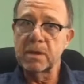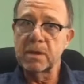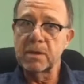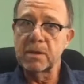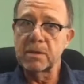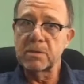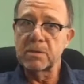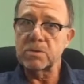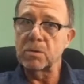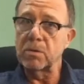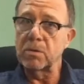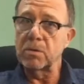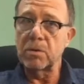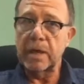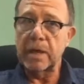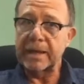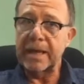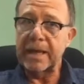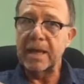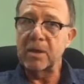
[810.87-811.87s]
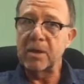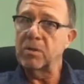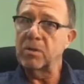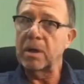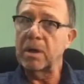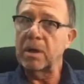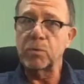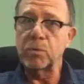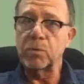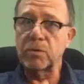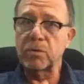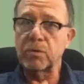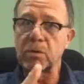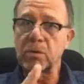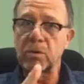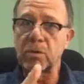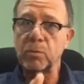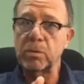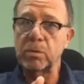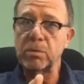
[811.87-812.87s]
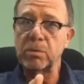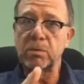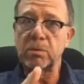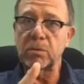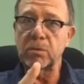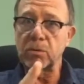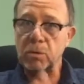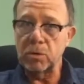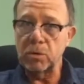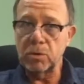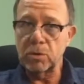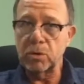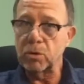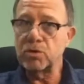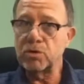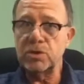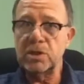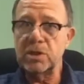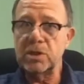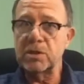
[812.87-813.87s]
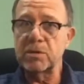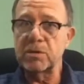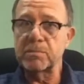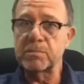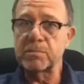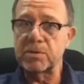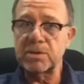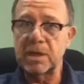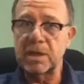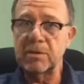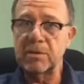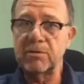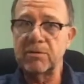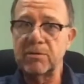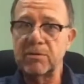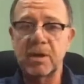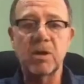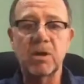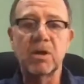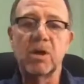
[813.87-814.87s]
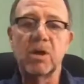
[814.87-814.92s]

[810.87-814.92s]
So again, we're talking with Goodyear presenting.